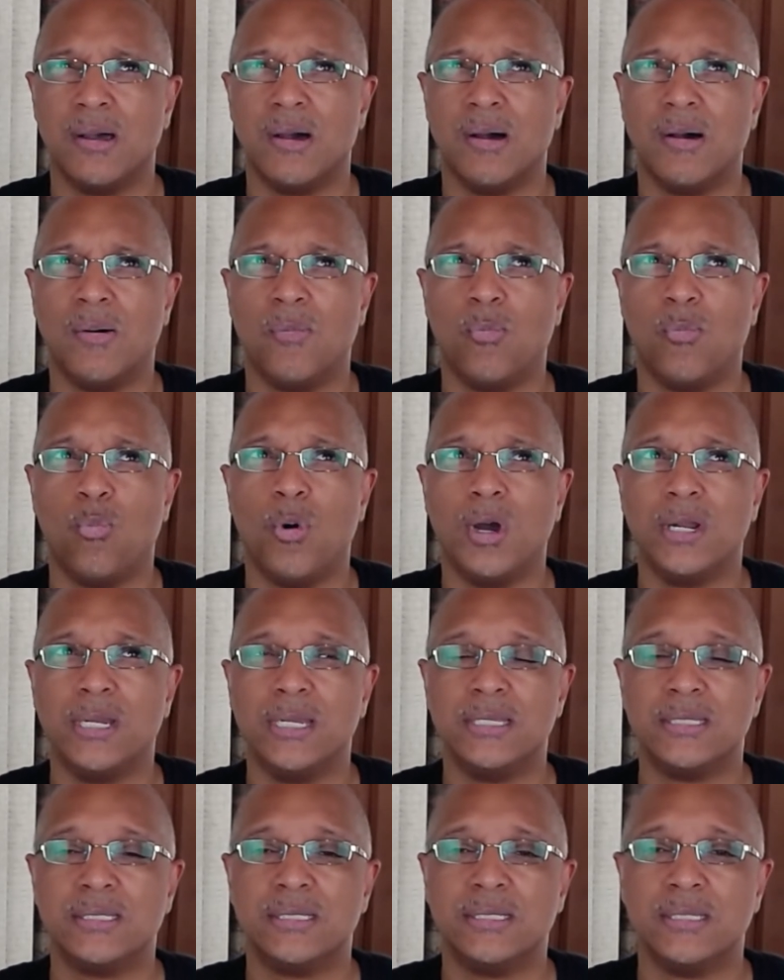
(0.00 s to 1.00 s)
um, what
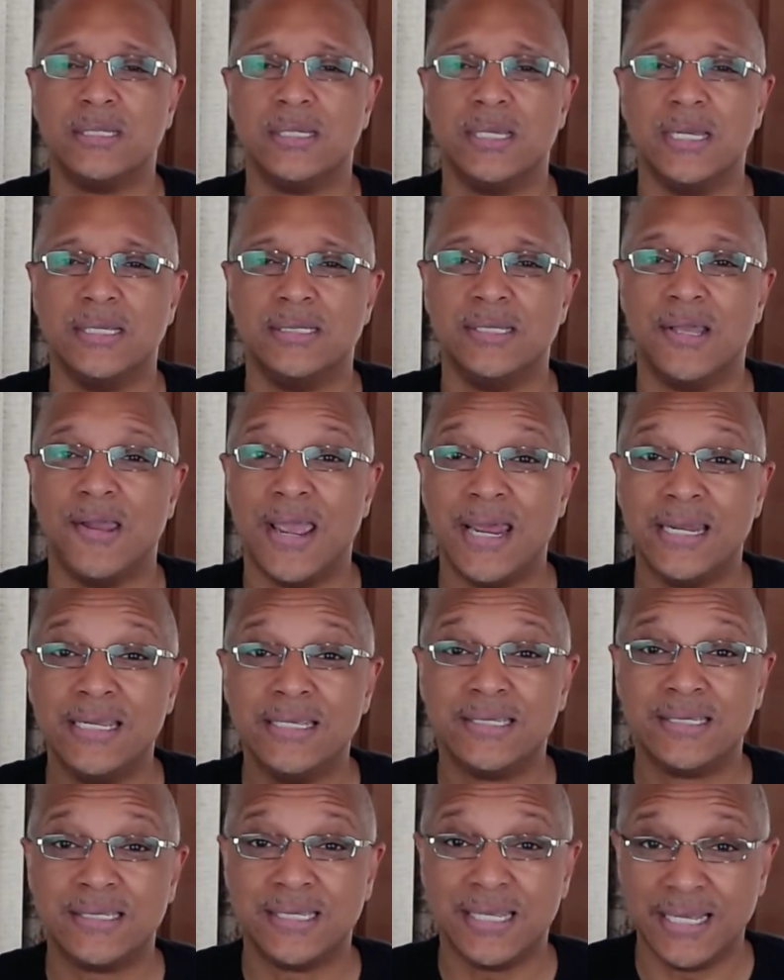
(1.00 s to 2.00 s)
is the? Is there
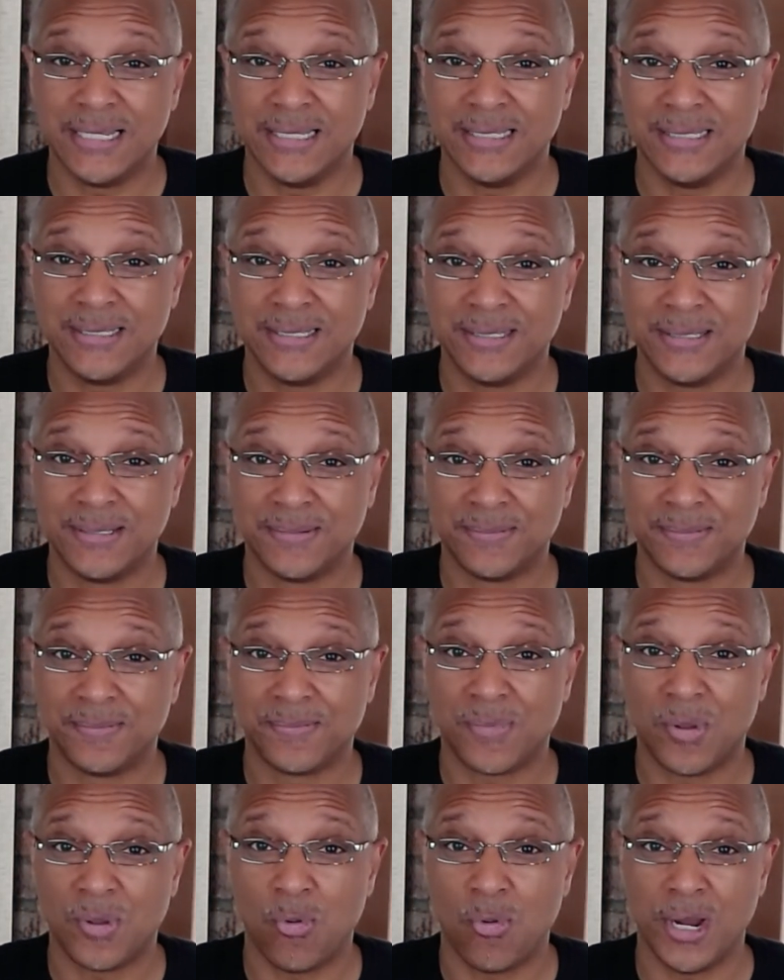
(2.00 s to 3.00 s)
any sins?
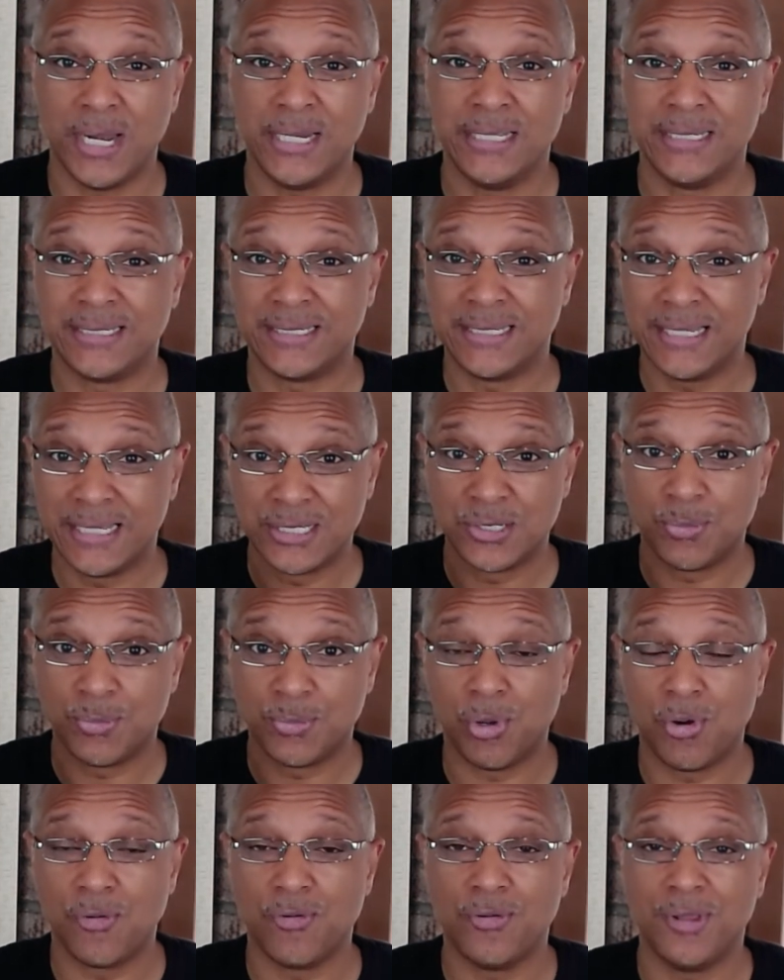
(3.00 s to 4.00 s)
or any sins,
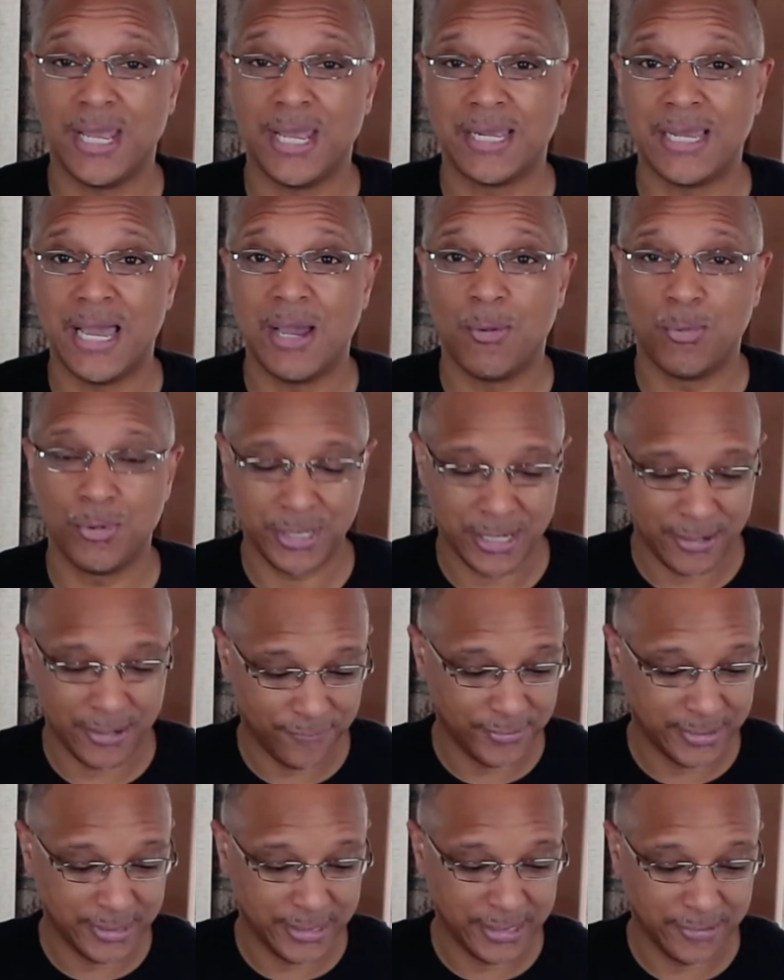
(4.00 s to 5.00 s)
plural, that God will
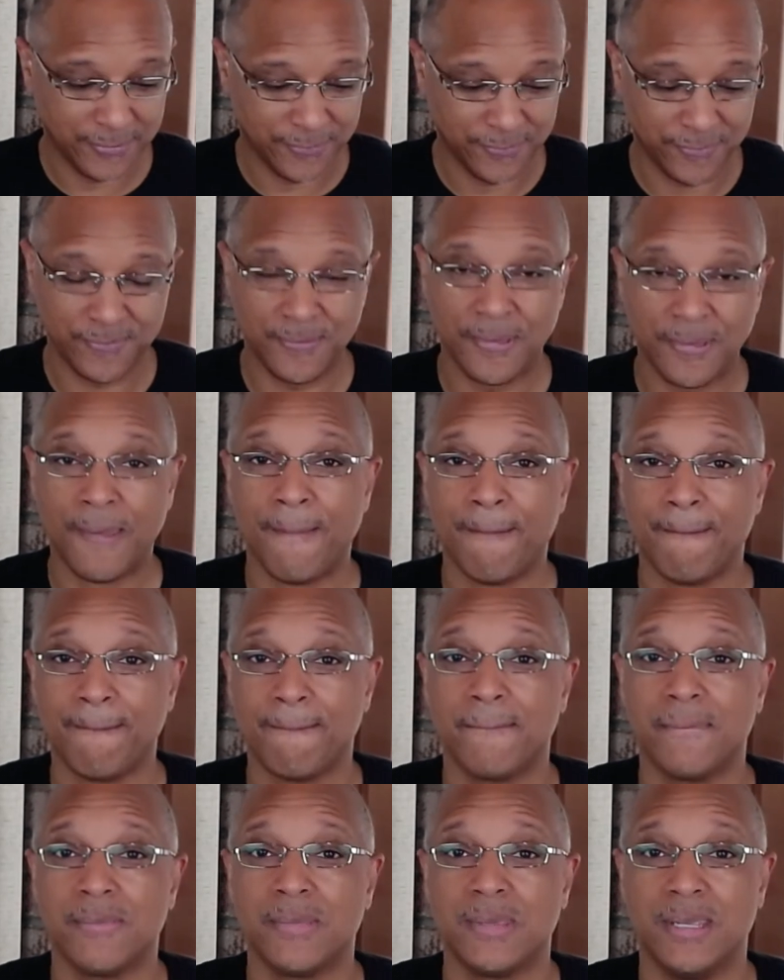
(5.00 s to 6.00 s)
not forgive.
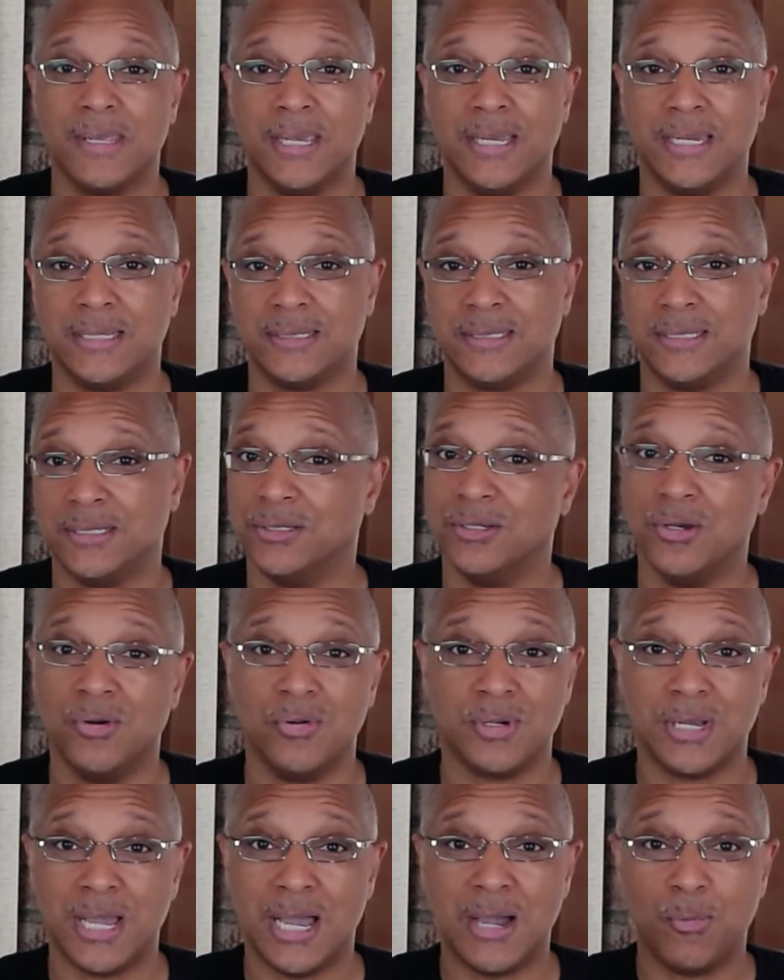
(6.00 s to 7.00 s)
And I said,
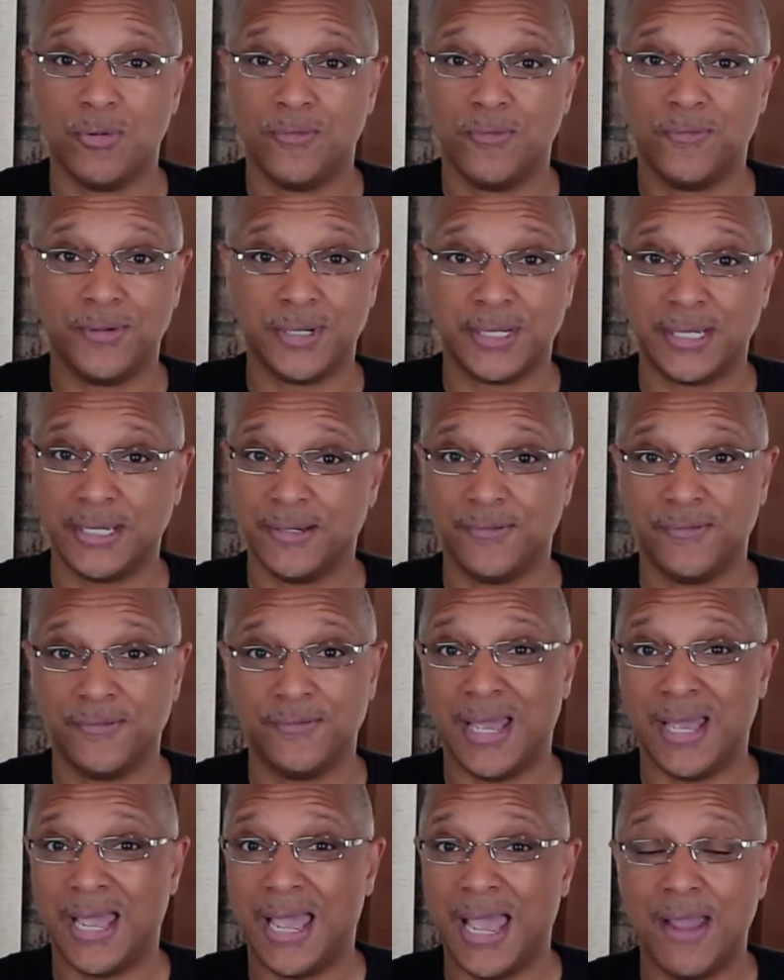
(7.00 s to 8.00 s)
No, God will
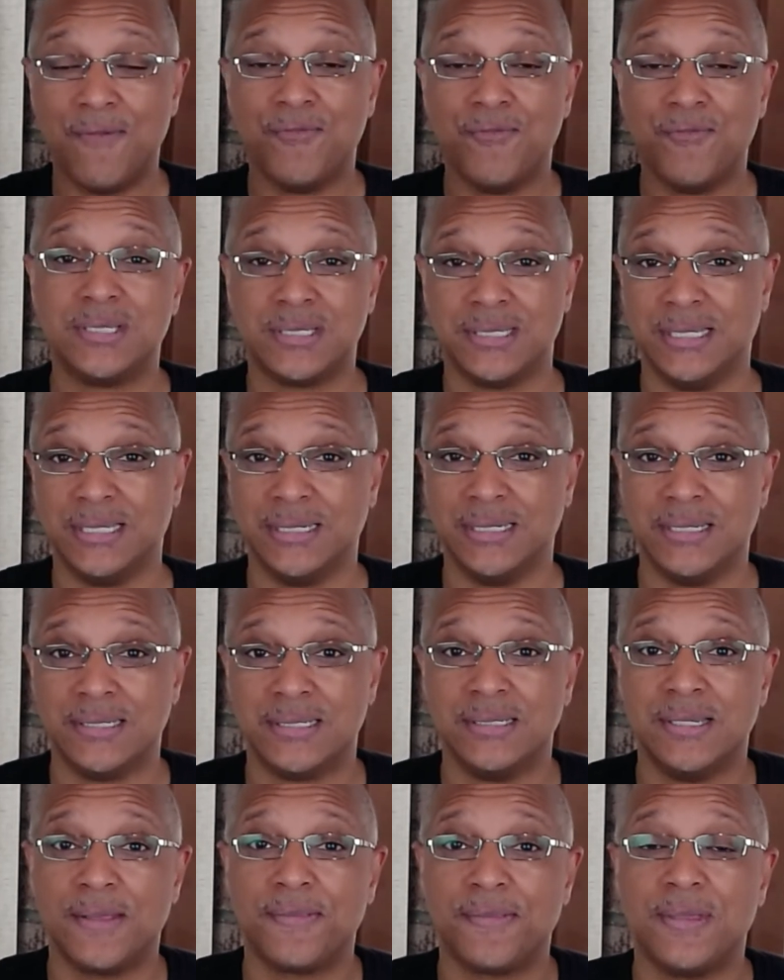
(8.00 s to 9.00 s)
forgive every sin.
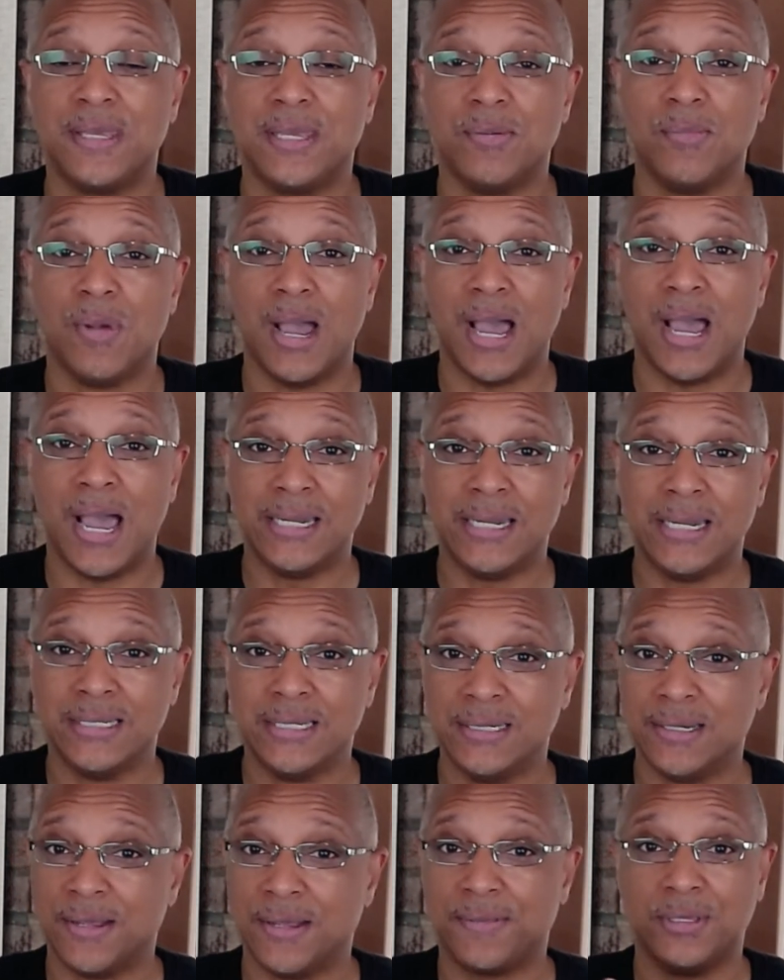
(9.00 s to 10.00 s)
There's nothing I
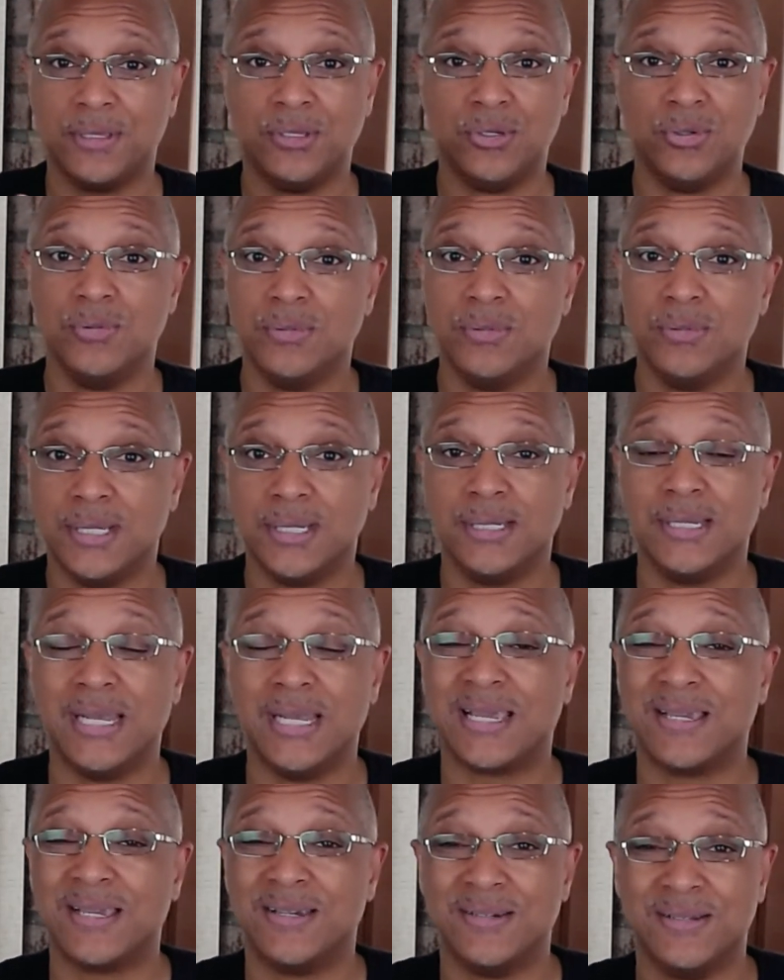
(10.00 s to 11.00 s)
did, nothing you did
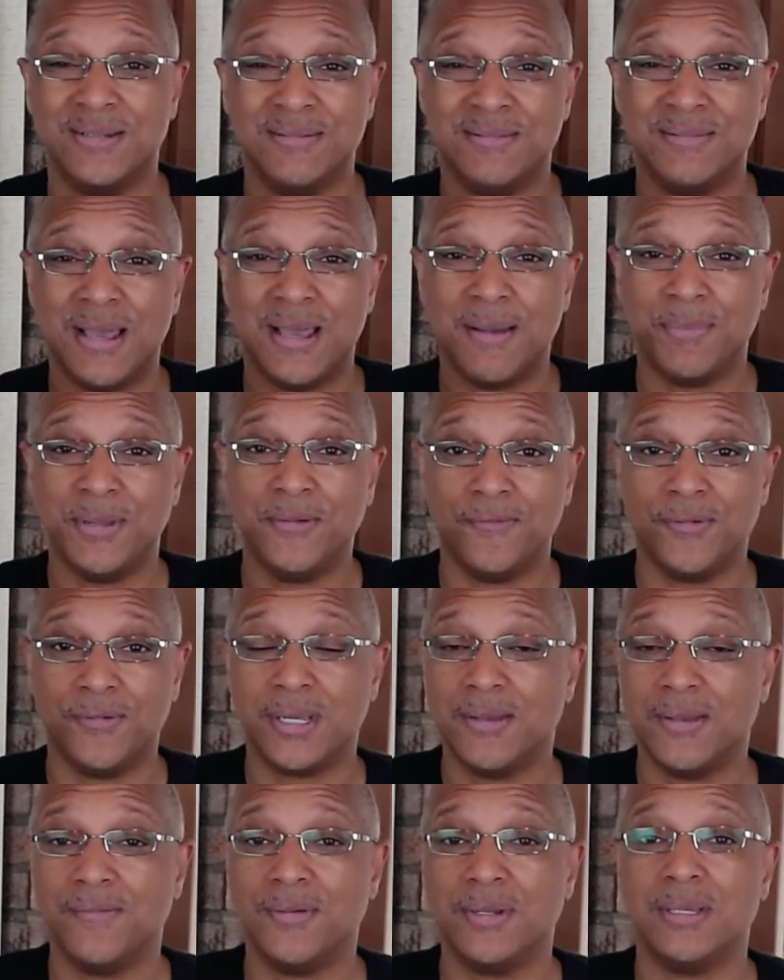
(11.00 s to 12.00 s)
that could not be
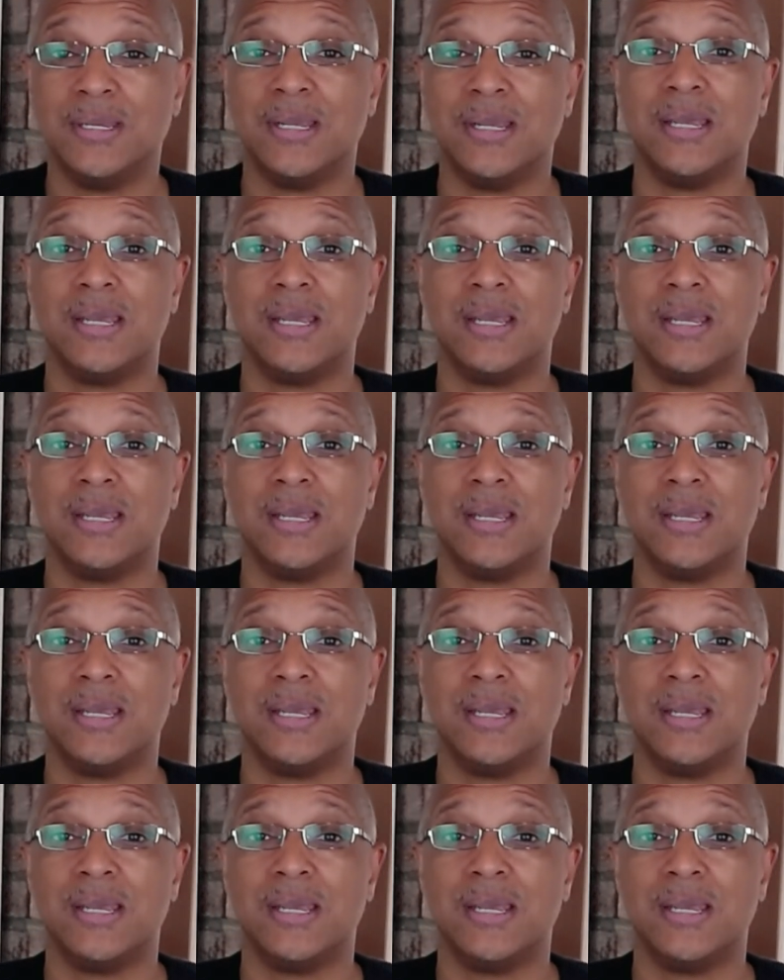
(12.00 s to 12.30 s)
forgiven,